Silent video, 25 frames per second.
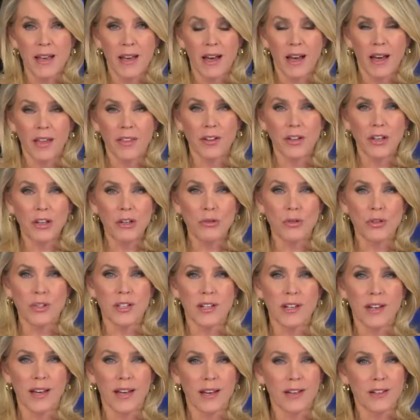Other news
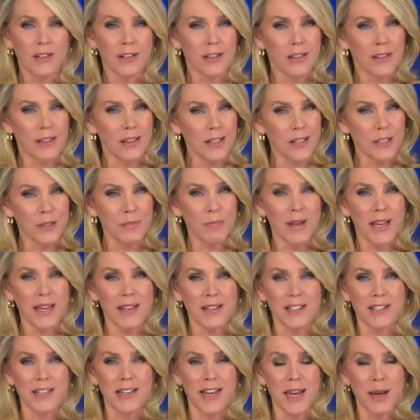today to this
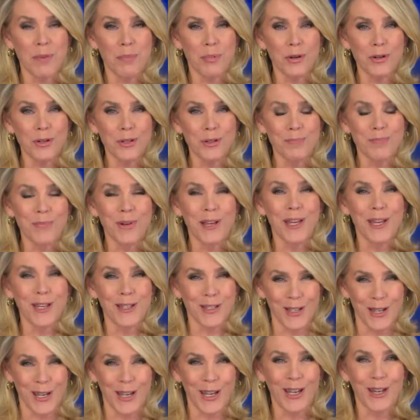man's neighbors,
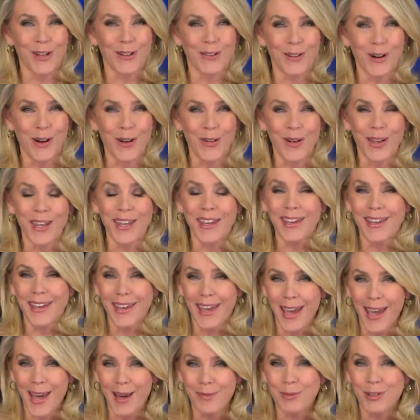he's a hero. He
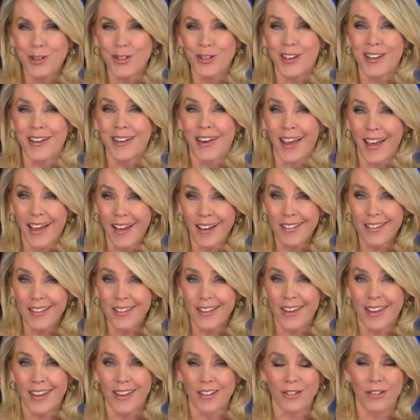captured an
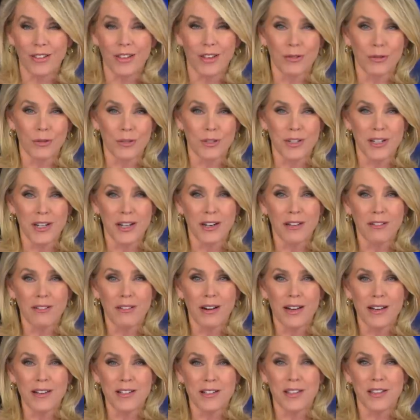alligator that was
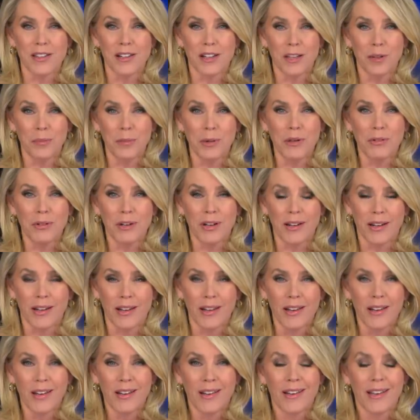terrorizing the community,
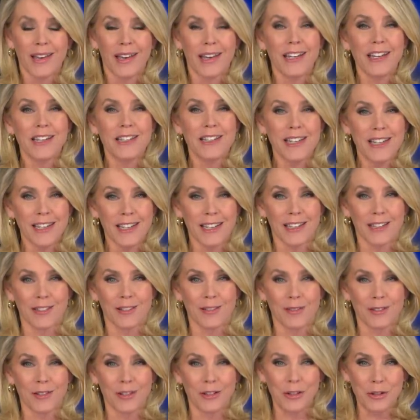and he did it
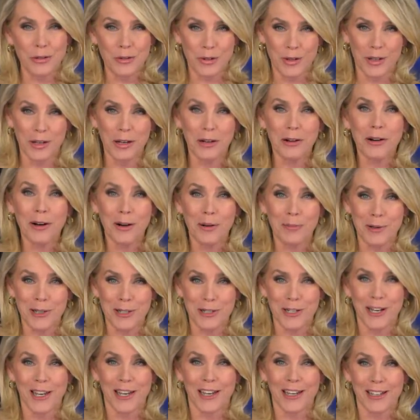using a
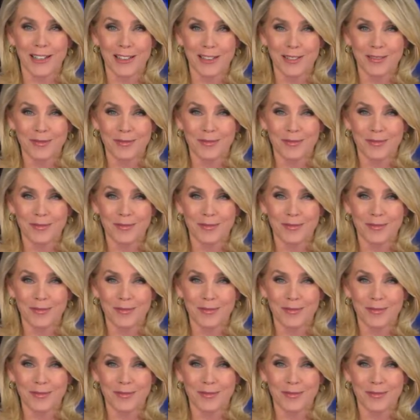garbage can.